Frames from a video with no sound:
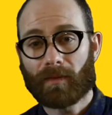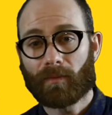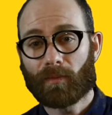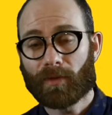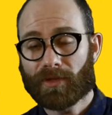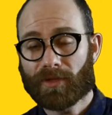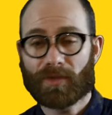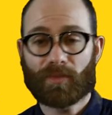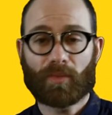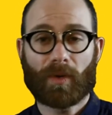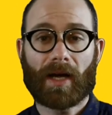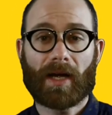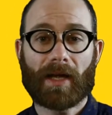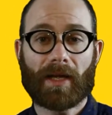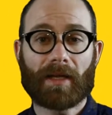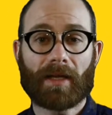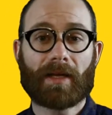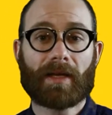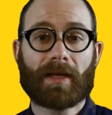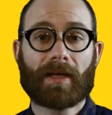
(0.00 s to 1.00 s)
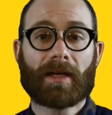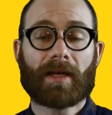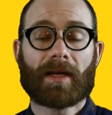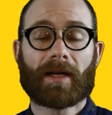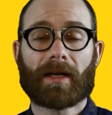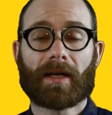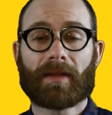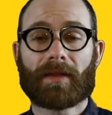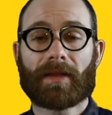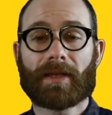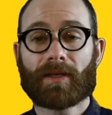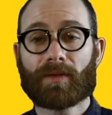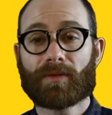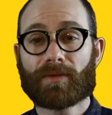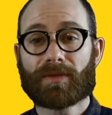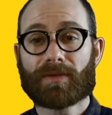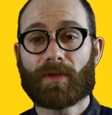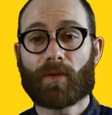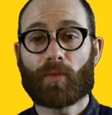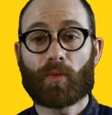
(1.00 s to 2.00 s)
which is why they
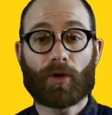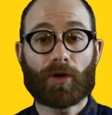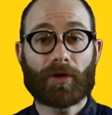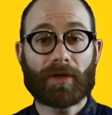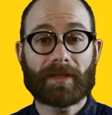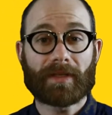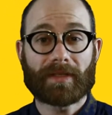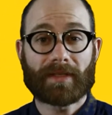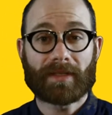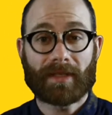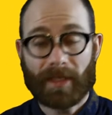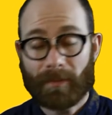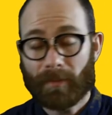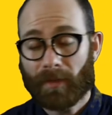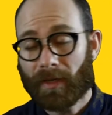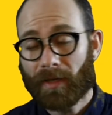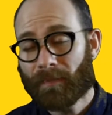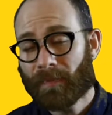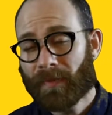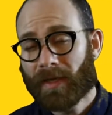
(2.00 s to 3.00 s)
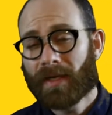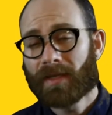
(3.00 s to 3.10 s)
use the word schema.